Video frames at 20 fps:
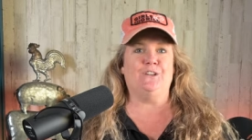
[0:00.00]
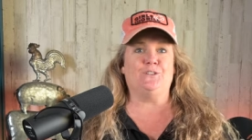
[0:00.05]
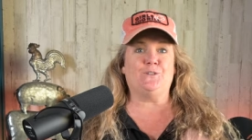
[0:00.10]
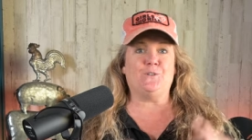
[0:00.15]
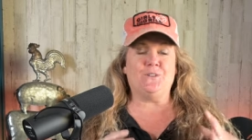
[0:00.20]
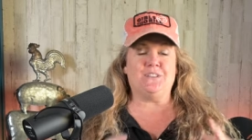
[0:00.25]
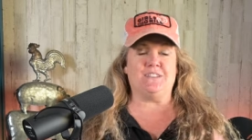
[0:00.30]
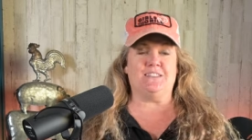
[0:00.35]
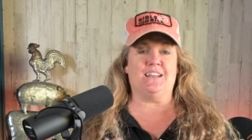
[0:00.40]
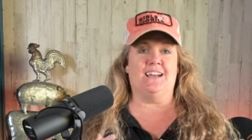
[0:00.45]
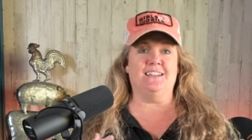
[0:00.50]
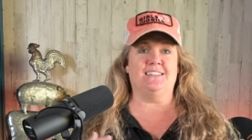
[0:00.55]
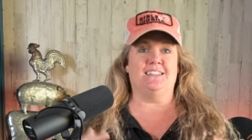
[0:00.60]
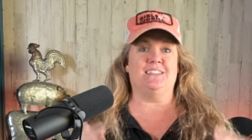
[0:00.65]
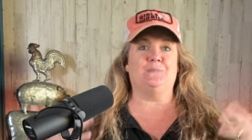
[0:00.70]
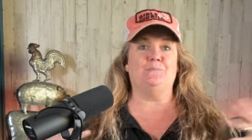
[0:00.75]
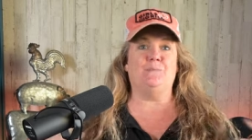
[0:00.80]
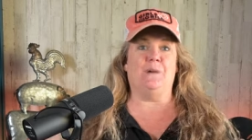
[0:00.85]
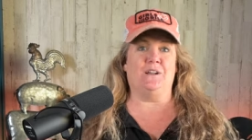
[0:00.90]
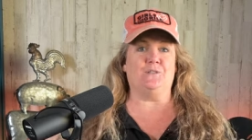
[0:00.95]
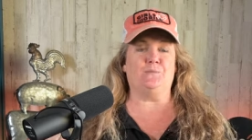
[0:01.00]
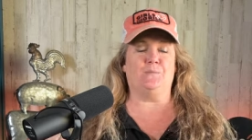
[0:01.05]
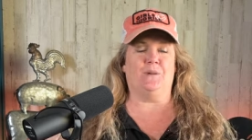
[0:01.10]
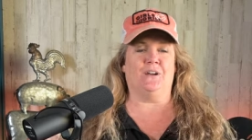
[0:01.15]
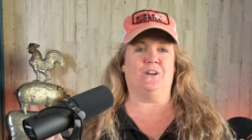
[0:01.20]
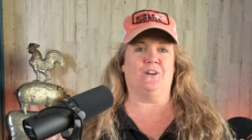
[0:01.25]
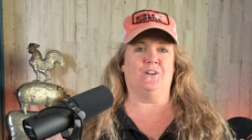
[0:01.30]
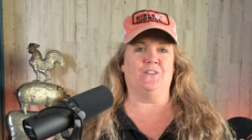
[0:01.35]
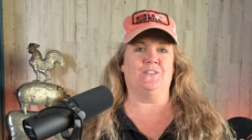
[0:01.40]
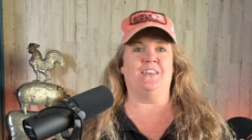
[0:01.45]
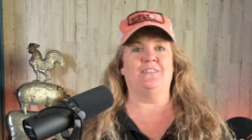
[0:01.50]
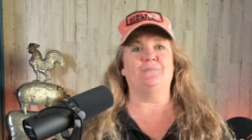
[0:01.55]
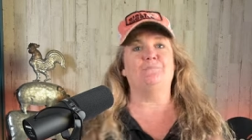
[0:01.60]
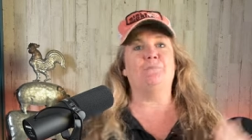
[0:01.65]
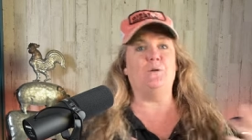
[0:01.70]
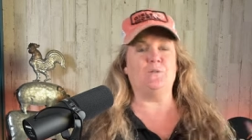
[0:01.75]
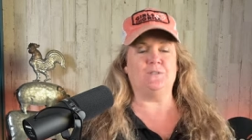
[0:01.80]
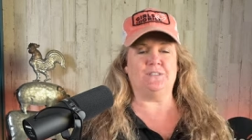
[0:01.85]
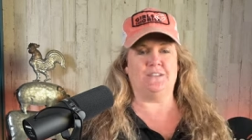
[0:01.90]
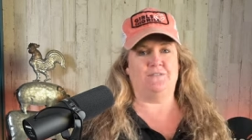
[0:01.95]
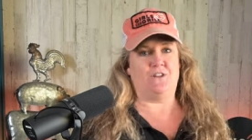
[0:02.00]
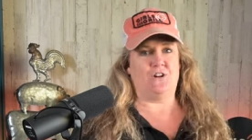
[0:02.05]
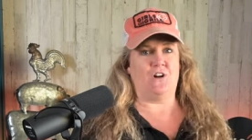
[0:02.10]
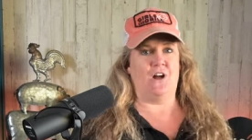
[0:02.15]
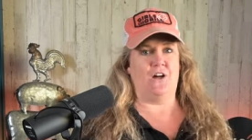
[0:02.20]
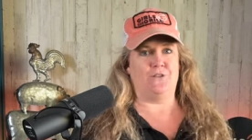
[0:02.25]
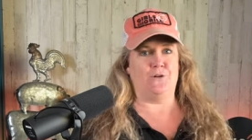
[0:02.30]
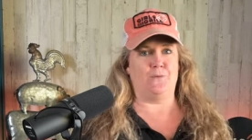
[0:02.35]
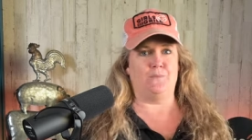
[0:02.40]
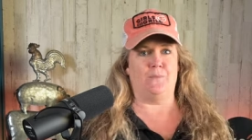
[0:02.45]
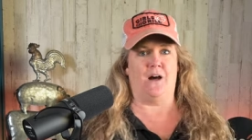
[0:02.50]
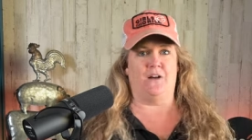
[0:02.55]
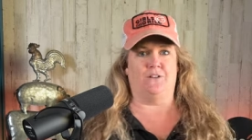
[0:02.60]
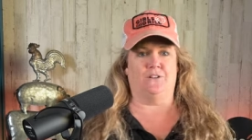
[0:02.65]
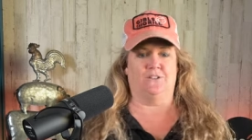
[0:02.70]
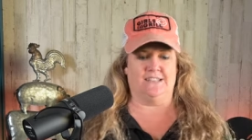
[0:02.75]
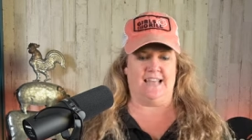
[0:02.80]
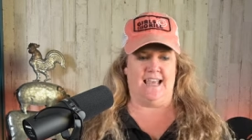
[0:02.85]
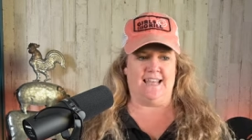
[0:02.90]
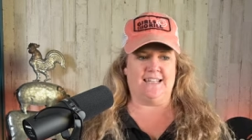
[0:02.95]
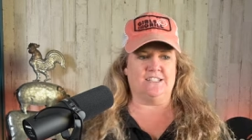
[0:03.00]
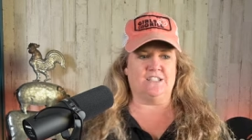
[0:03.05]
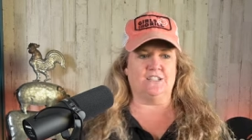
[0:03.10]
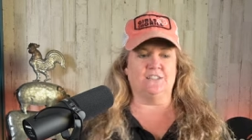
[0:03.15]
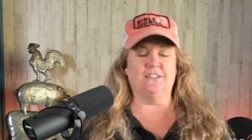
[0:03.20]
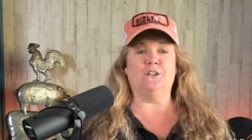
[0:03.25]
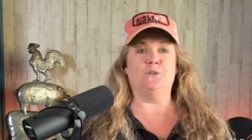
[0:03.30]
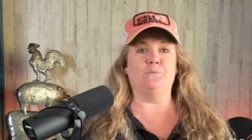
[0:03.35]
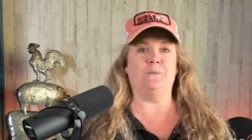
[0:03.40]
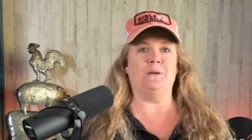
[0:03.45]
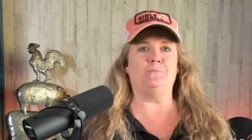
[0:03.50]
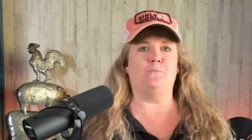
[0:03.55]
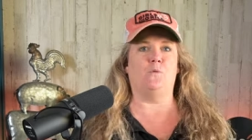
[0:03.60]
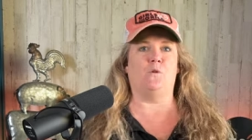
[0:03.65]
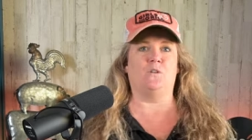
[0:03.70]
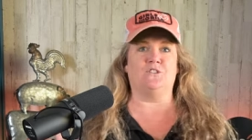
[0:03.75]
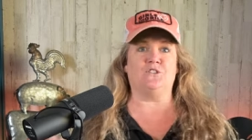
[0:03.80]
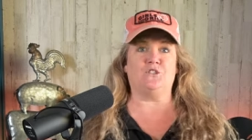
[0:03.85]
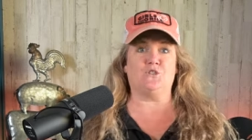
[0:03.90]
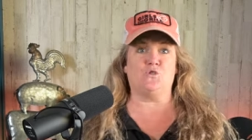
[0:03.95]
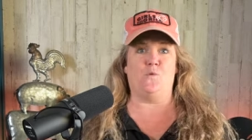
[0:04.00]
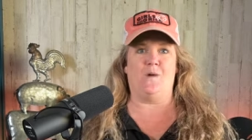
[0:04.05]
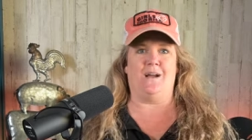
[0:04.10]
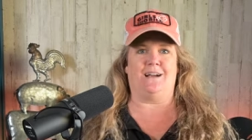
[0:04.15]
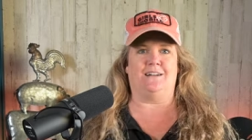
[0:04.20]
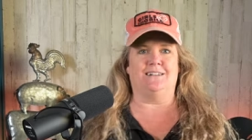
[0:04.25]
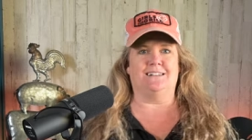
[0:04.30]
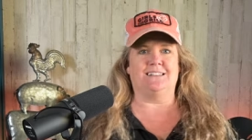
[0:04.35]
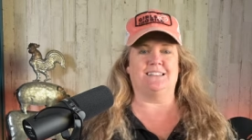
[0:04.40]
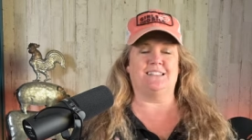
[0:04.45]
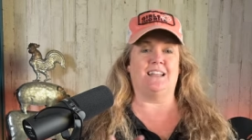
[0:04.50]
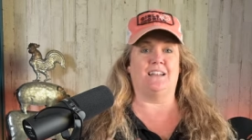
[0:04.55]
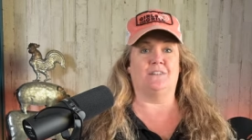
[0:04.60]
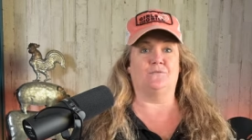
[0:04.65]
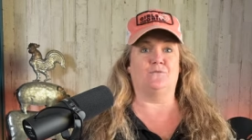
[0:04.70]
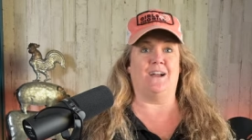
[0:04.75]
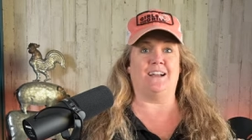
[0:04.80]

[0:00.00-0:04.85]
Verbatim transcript: So the size is much bigger than most of their other models, and it's a little bit more square instead of